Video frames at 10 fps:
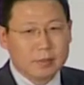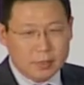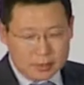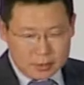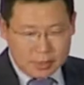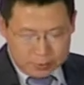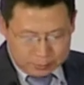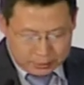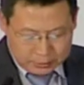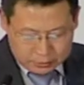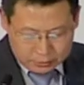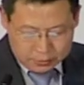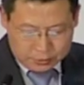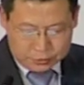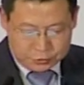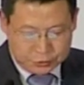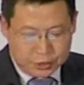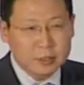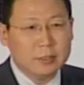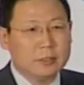As everybody knows,
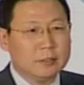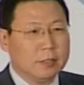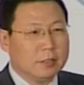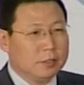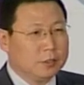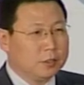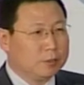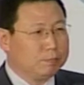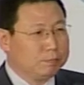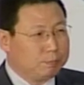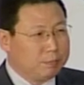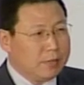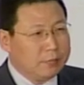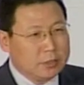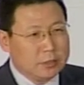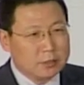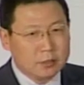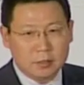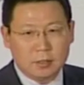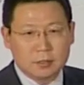China is benefited
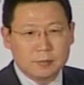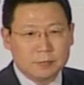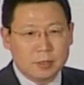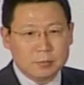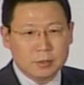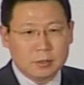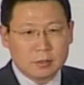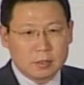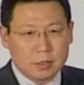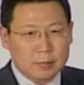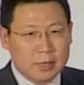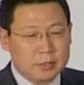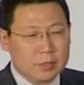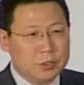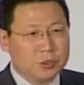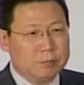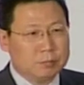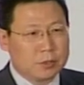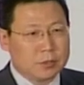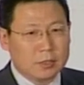a lot from the globalization
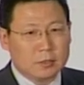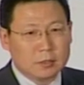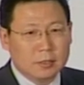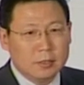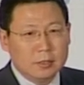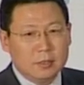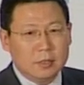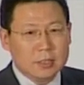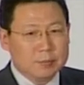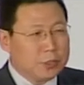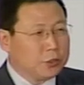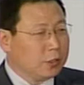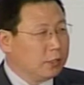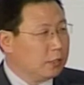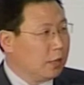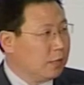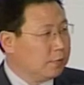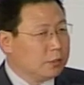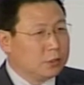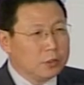process, especially
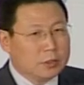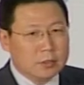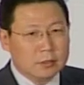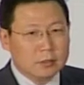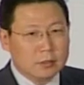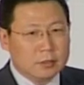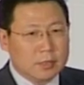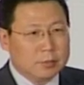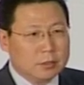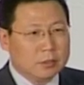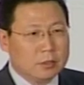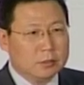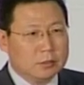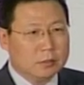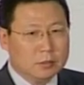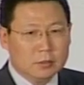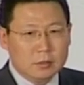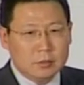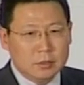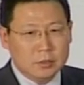after joining the WTO.
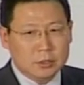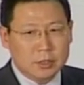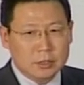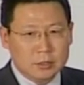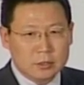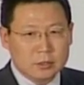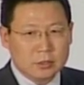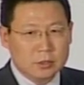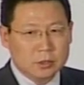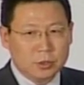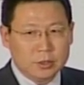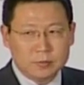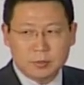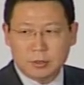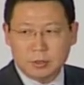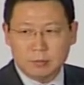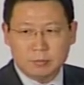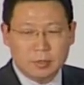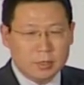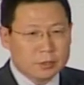The China's trade volume
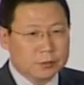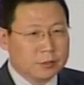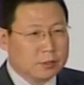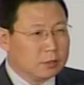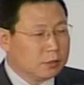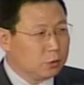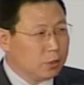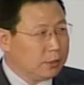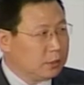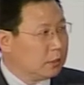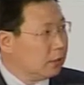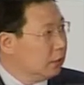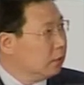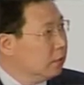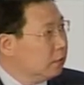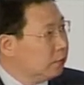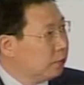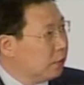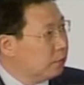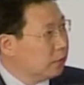increased dramatically.
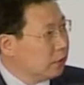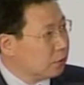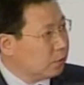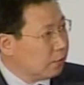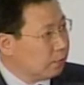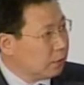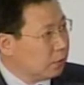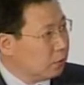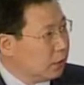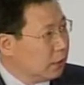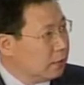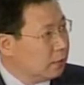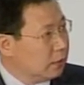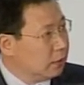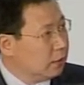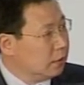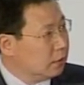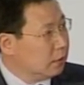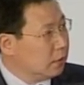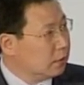From this graphic, we can see
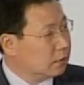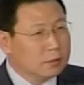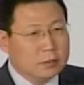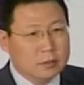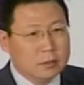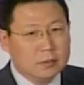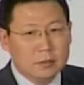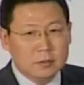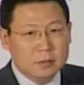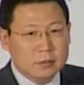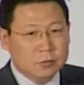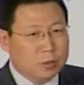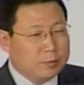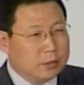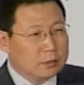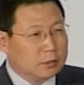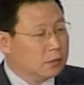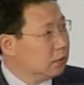this dramatic